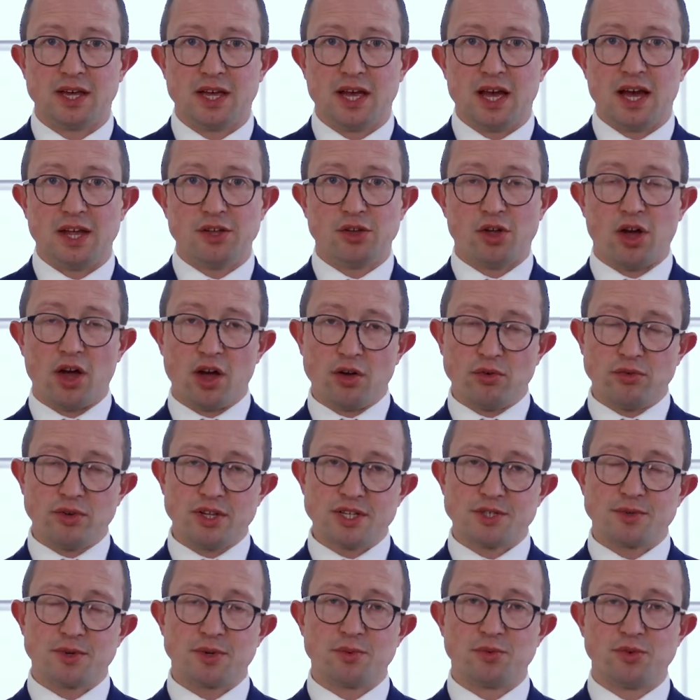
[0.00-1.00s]
And not only
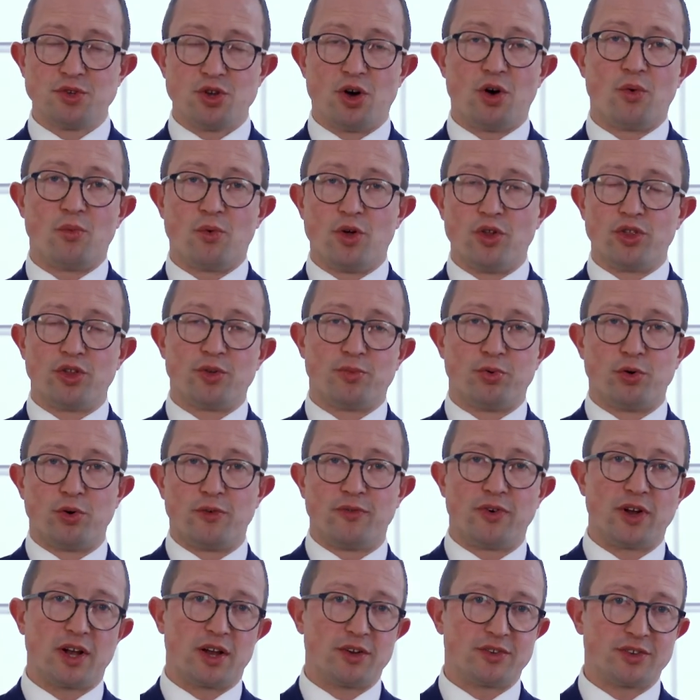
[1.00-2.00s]
do we not want the
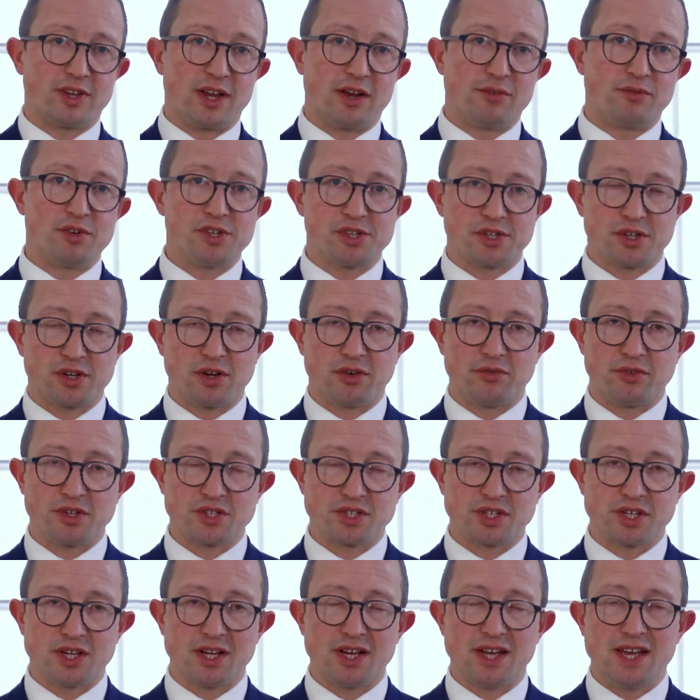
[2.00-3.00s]
portfolio to get riskier and
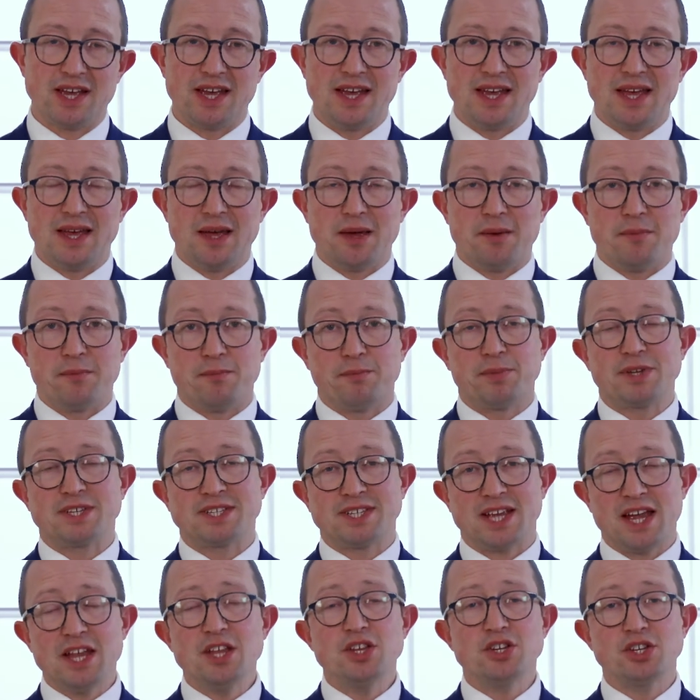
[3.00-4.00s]
riskier,
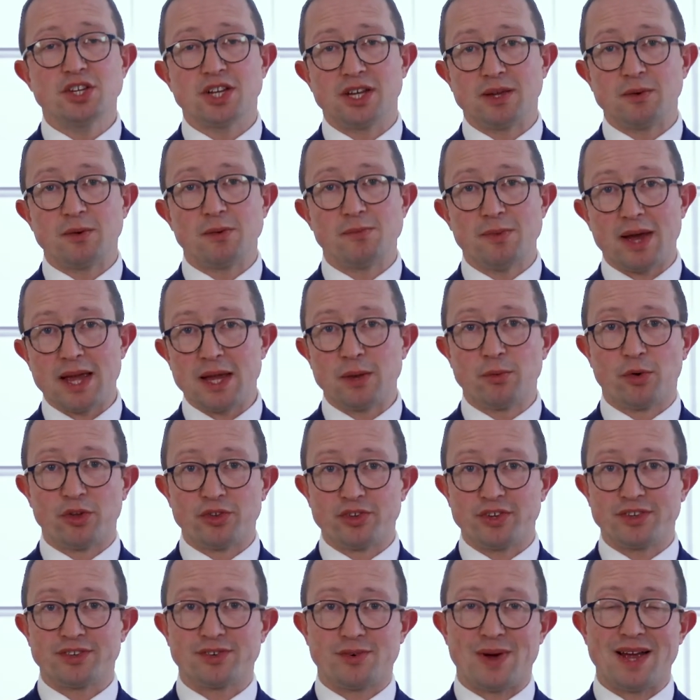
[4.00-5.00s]
potentially we may
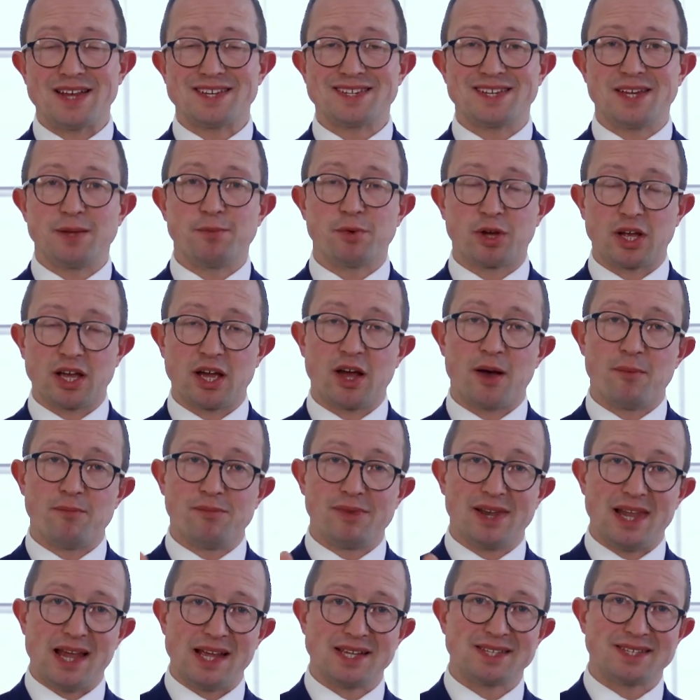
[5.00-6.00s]
want it to actually
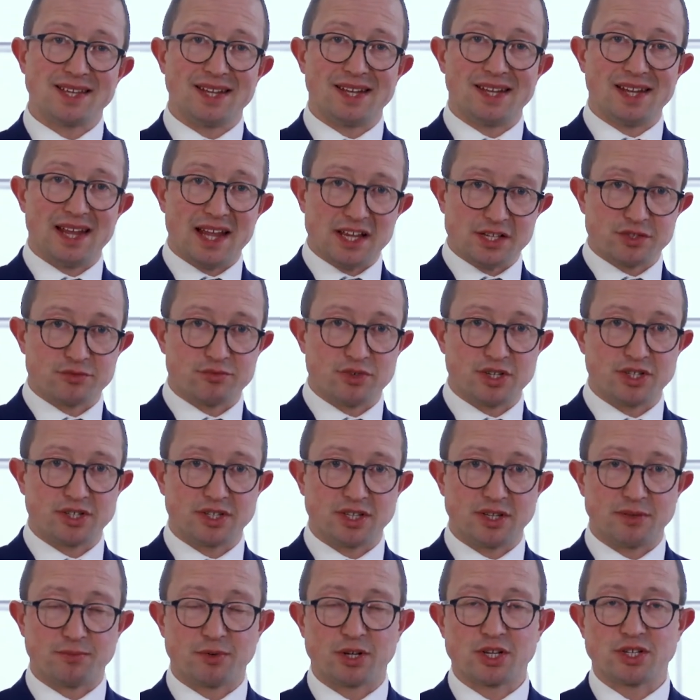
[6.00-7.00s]
become less and less
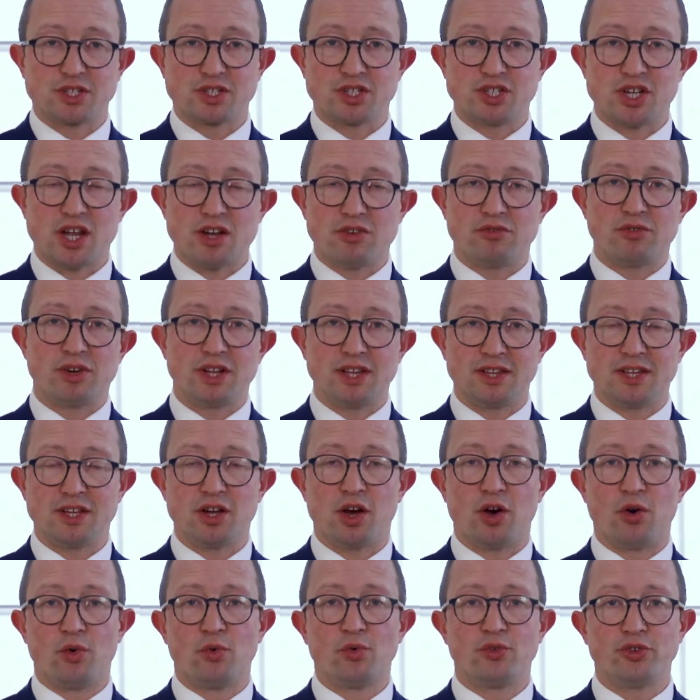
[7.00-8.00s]
risky, because generally the
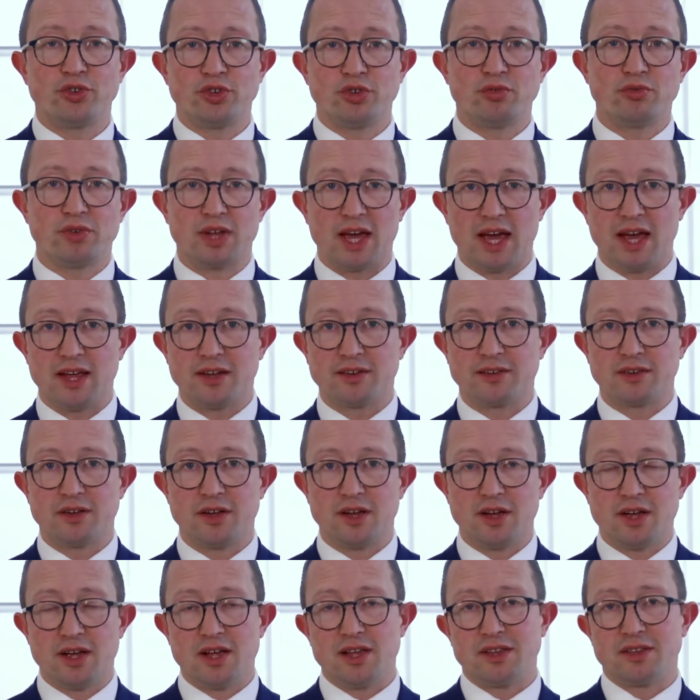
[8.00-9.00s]
older you get,
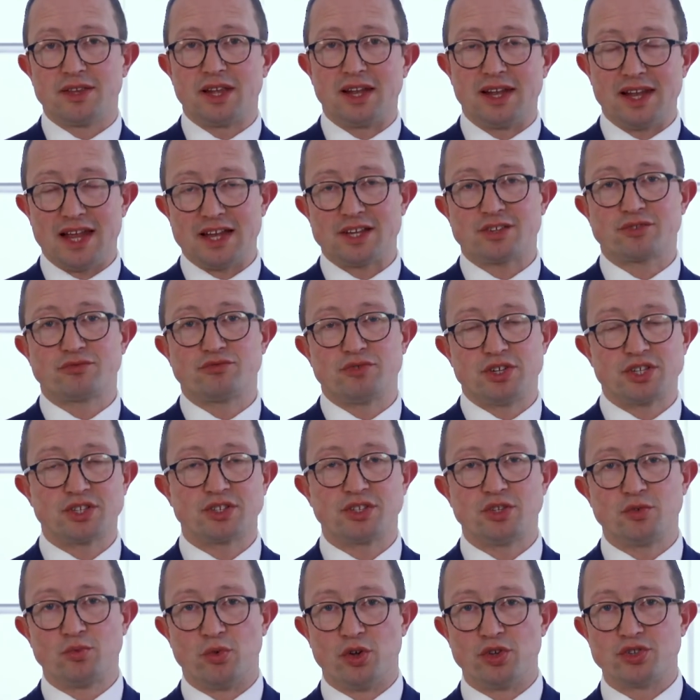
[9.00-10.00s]
the less
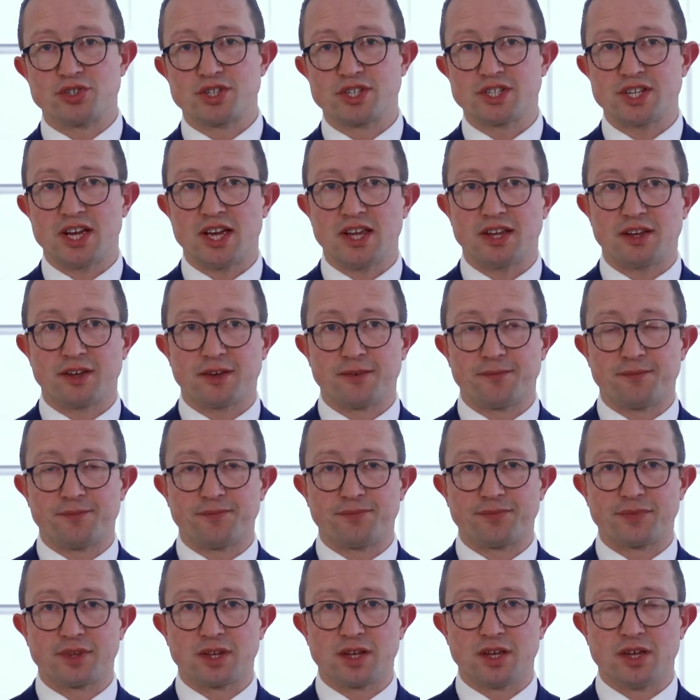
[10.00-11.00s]
risk you want to take.
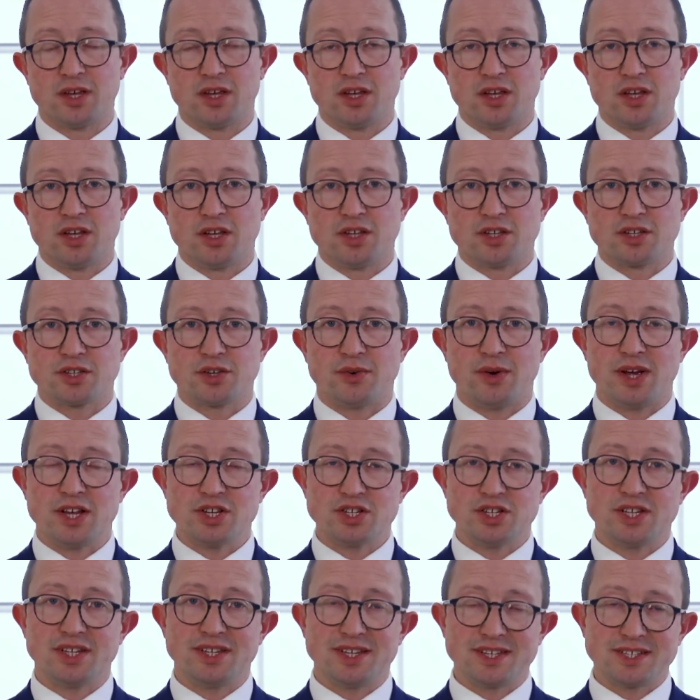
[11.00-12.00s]
So
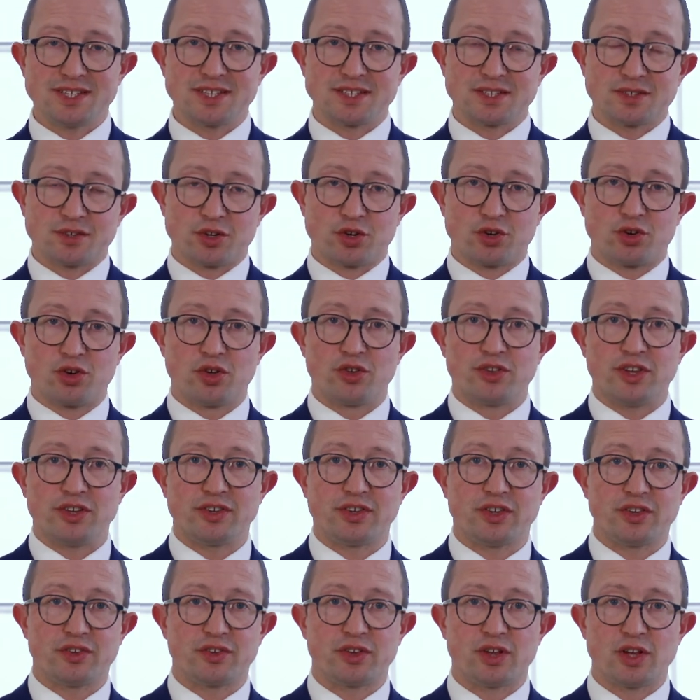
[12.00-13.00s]
actually this
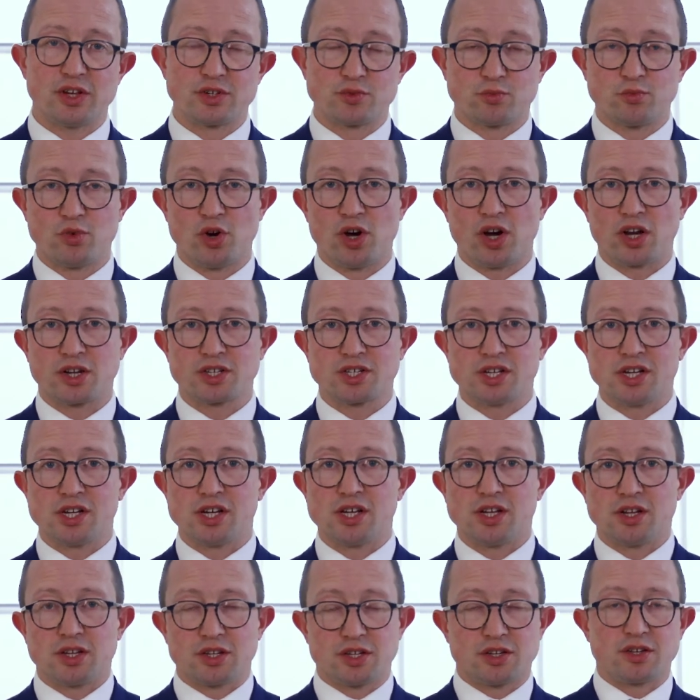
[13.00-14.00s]
has worked
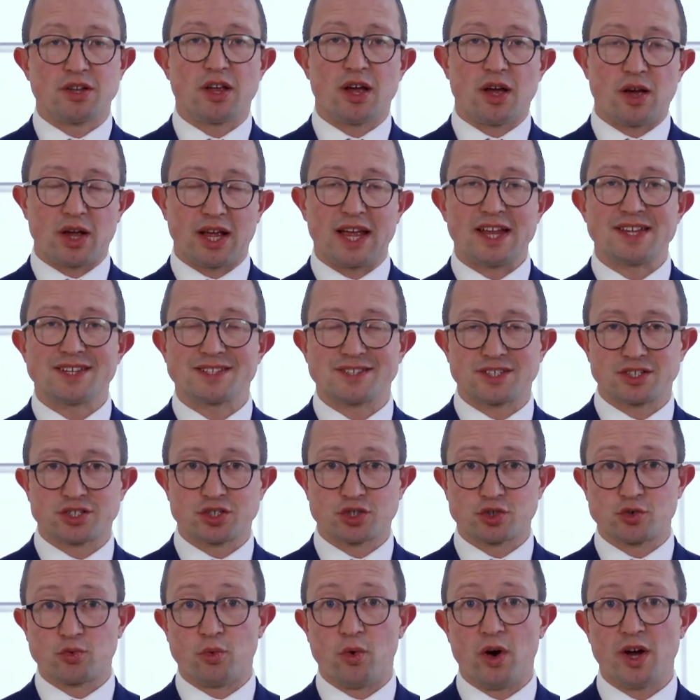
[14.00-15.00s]
against us
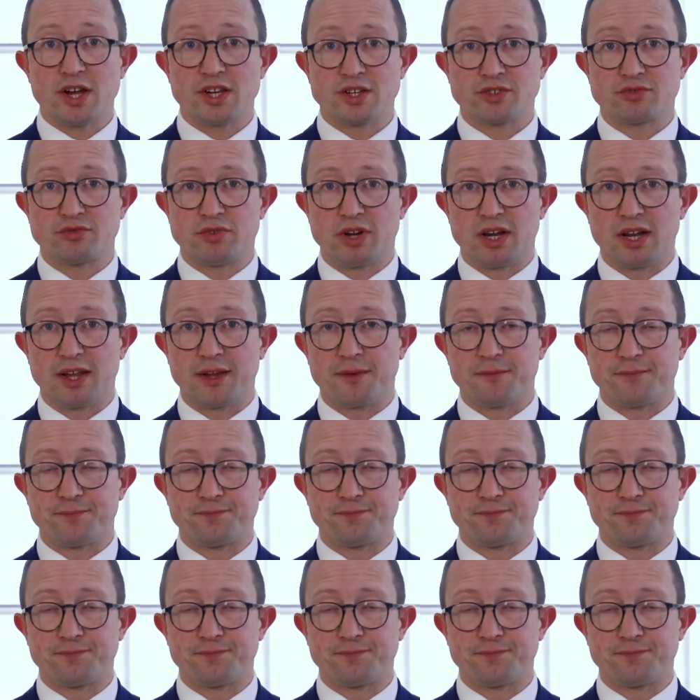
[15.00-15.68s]
twice, really.